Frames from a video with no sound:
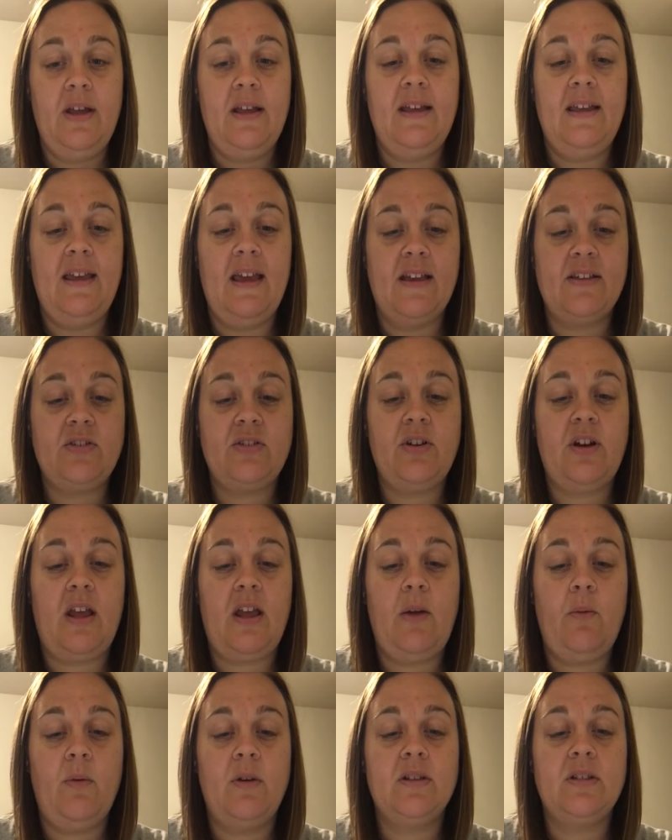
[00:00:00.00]

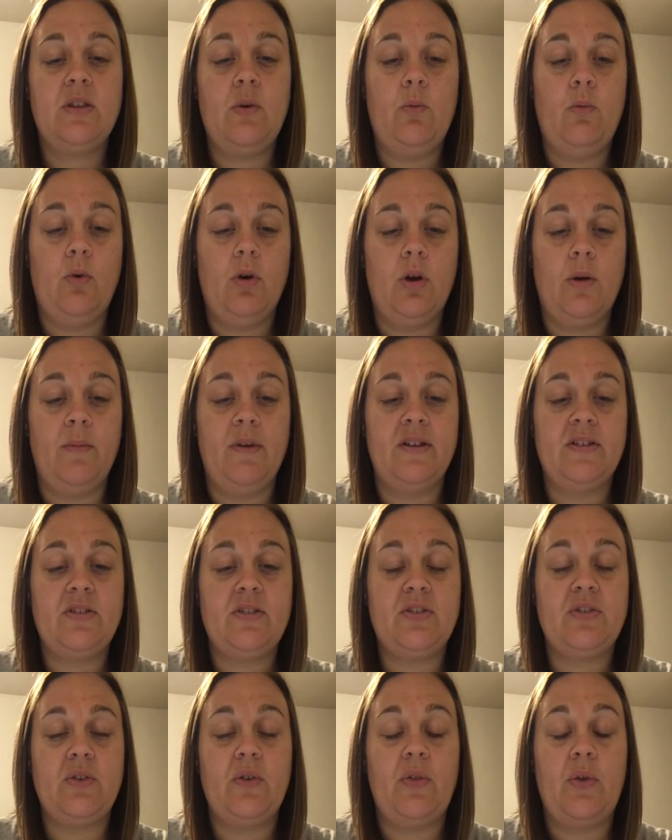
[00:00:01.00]
Yesterday was the
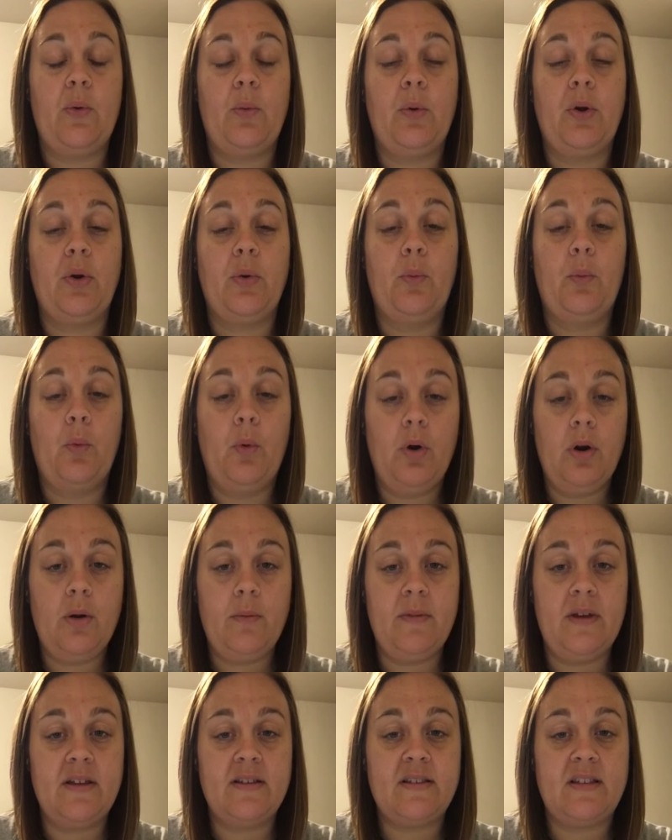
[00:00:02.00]
warmest. So the word
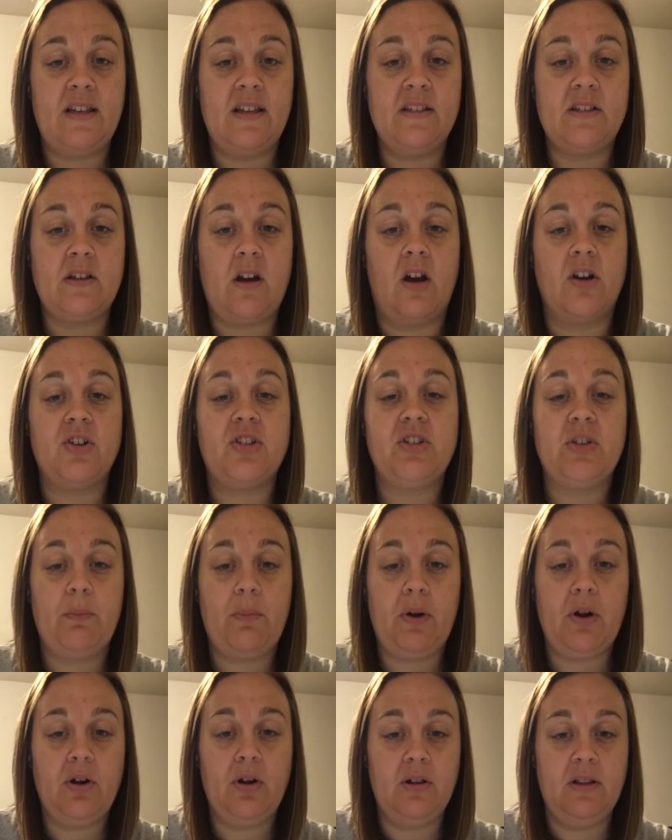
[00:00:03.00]
warmest is our
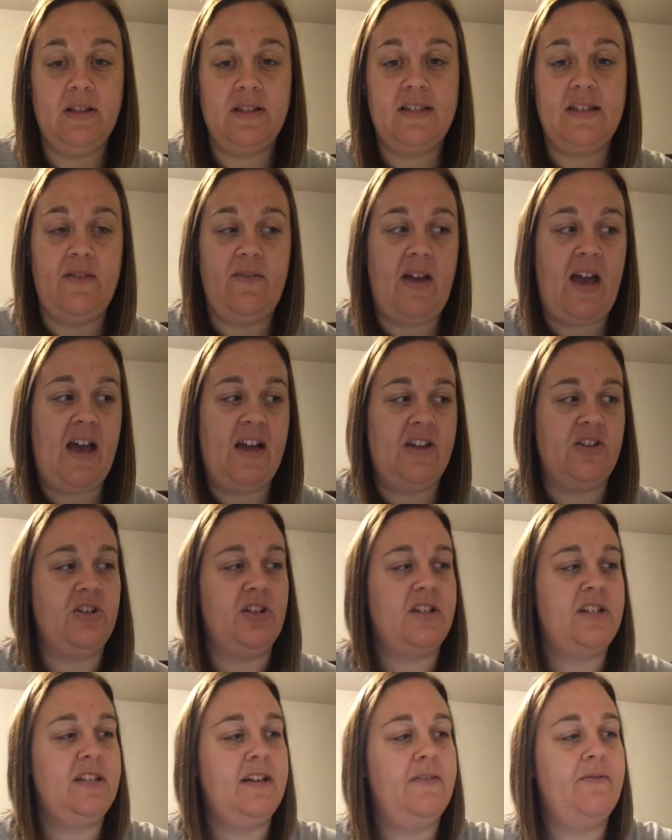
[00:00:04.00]
superlative
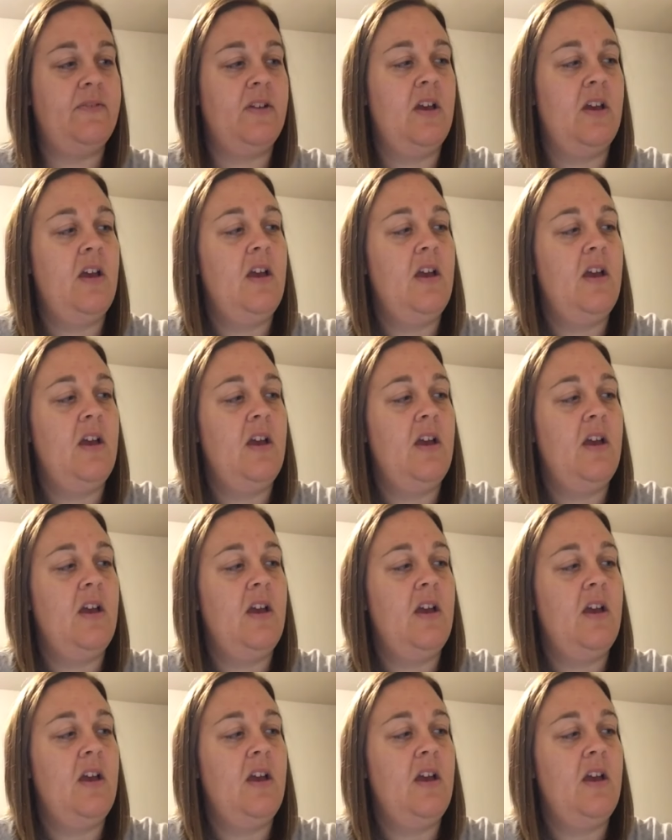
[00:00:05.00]
adjective.